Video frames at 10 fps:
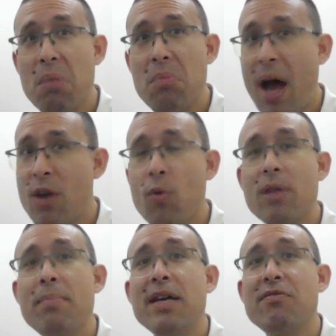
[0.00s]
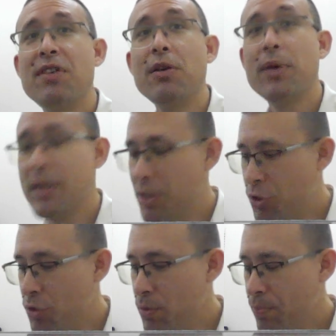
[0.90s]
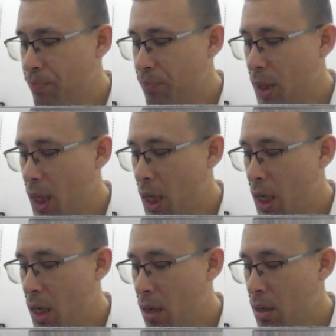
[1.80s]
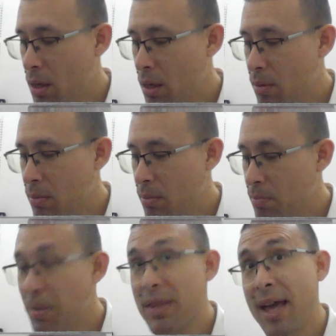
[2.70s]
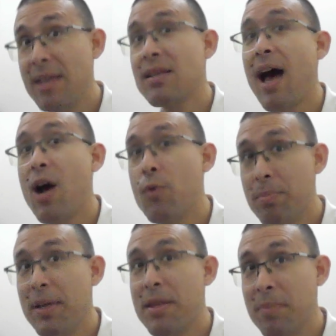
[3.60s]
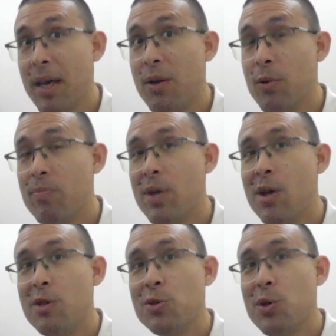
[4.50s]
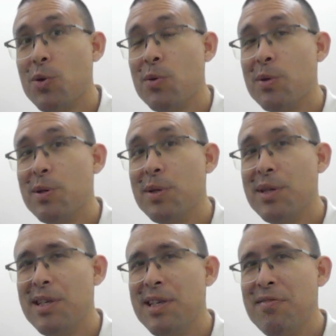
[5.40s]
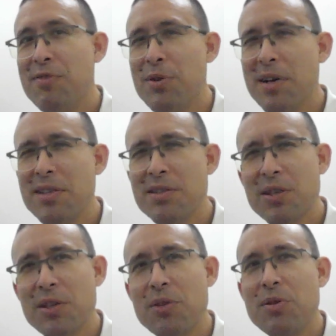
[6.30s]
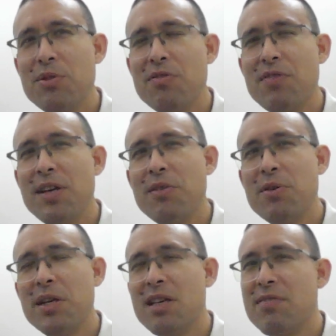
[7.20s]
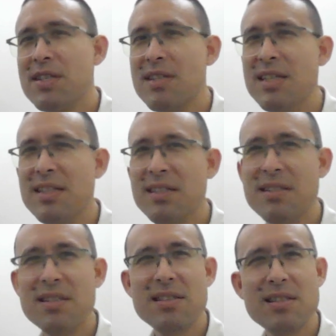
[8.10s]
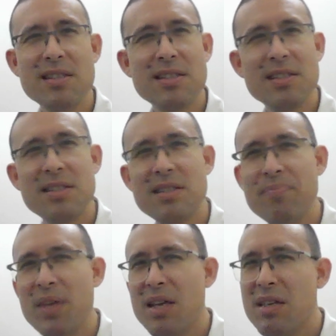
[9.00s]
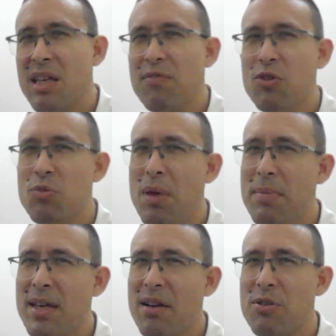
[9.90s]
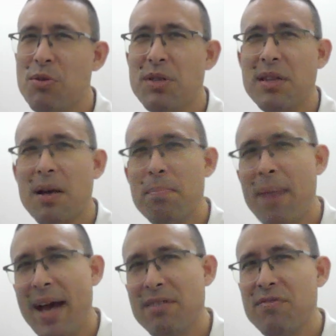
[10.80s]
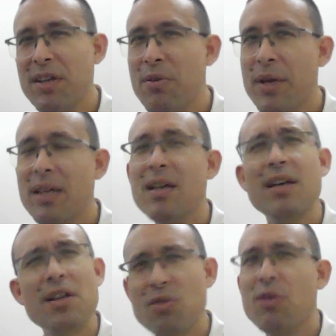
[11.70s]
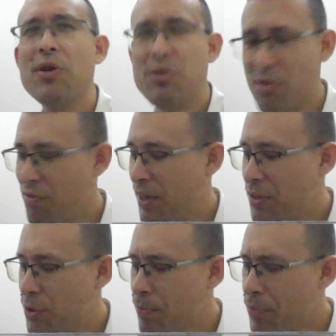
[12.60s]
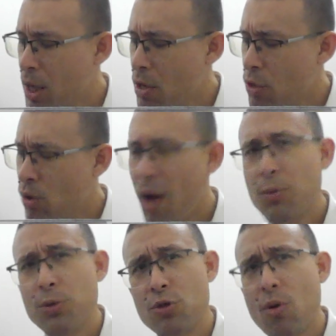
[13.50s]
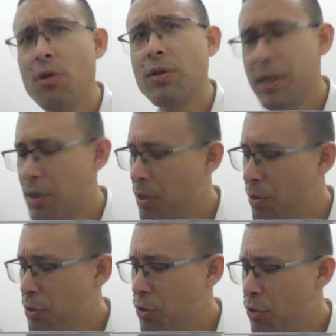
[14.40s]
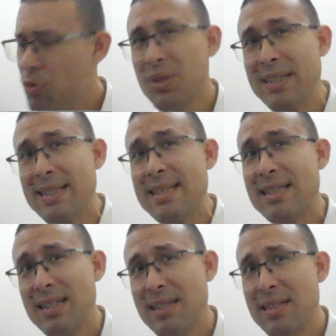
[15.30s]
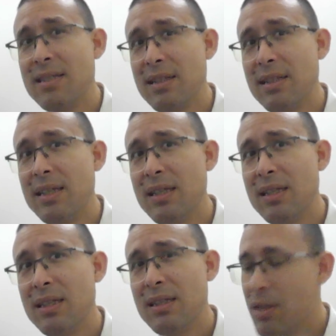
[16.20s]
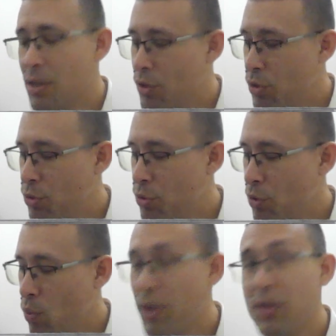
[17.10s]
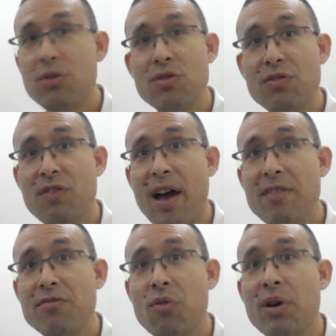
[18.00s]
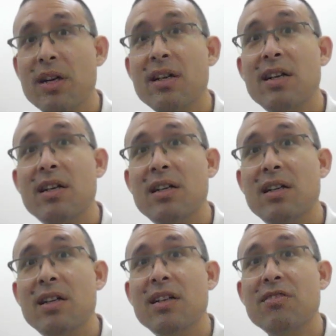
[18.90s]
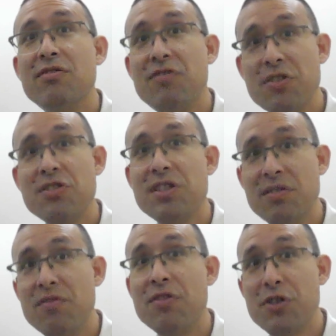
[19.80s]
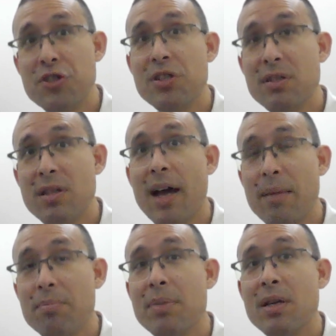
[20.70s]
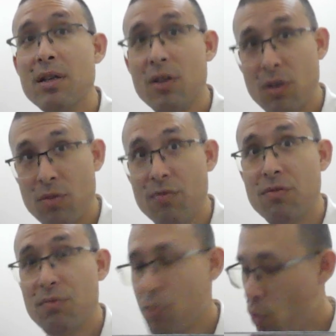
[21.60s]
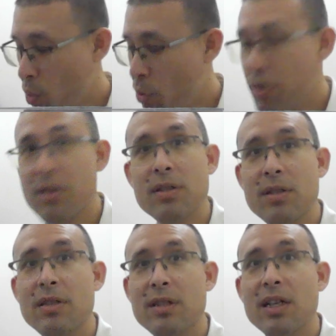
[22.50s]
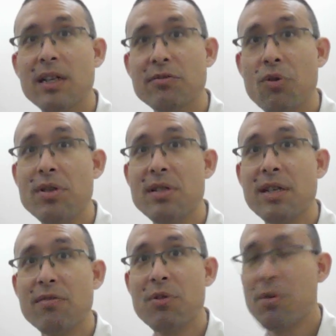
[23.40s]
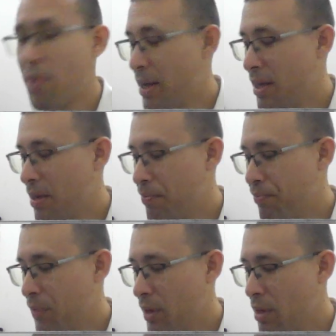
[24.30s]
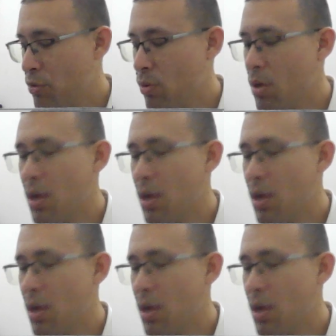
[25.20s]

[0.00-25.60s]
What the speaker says: I don't want to make fingering an issue, but that is how we play the piano. So if you're not secure in your fingering, if it's inconsistent, if you maybe are using the bad fingering, it's all going to affect you. So I would strongly encourage you to consistently use 1, 2, 5 for a first inversion type chord voicing for the right hand. Okay, so